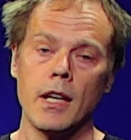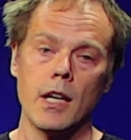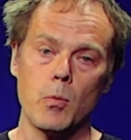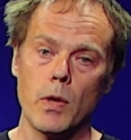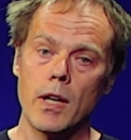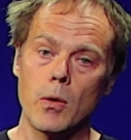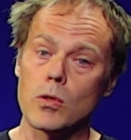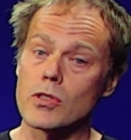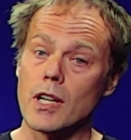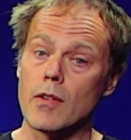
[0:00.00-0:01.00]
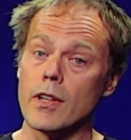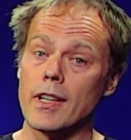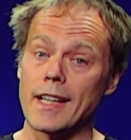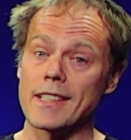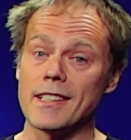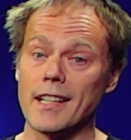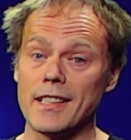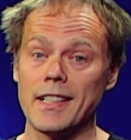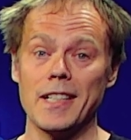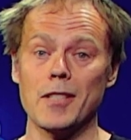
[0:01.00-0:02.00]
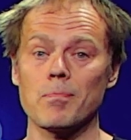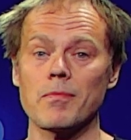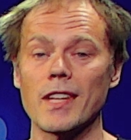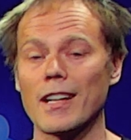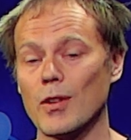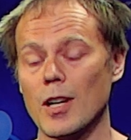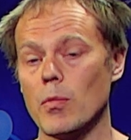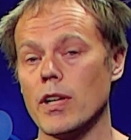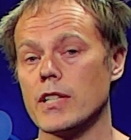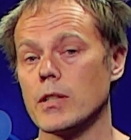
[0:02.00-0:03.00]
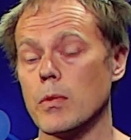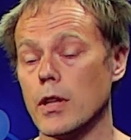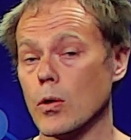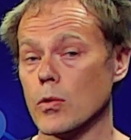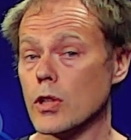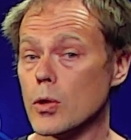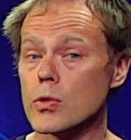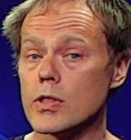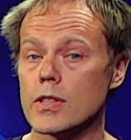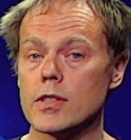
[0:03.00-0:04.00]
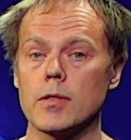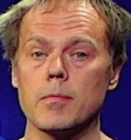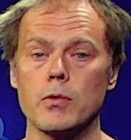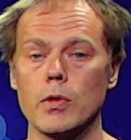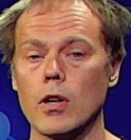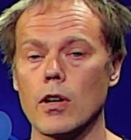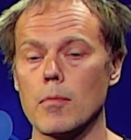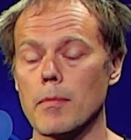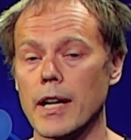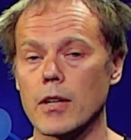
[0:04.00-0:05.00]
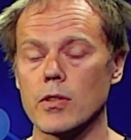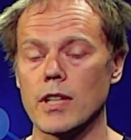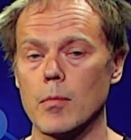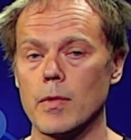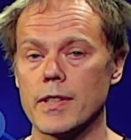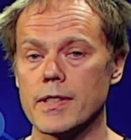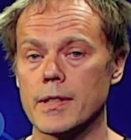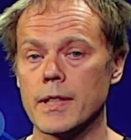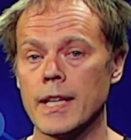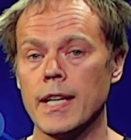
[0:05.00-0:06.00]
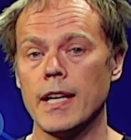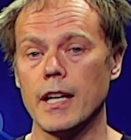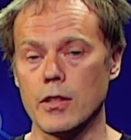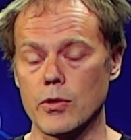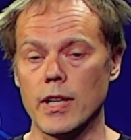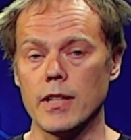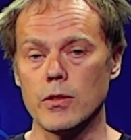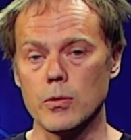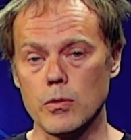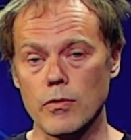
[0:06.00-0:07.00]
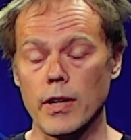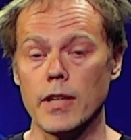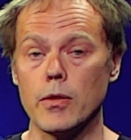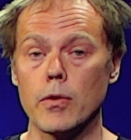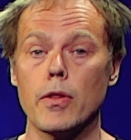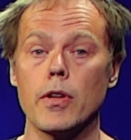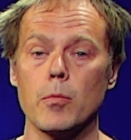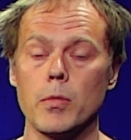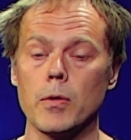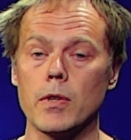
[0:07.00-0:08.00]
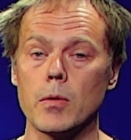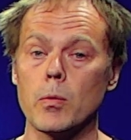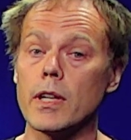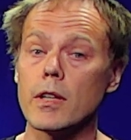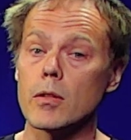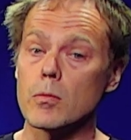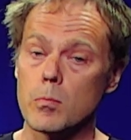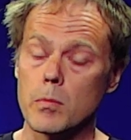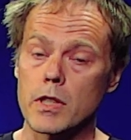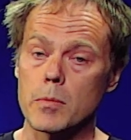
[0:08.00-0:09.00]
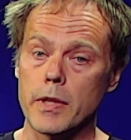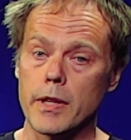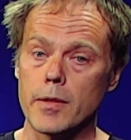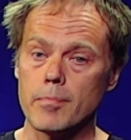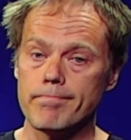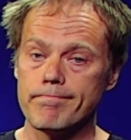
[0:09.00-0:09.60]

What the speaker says: And we also have an exciting collaboration with Ondosis regarding microtablets and trying to find your therapeutic window much better.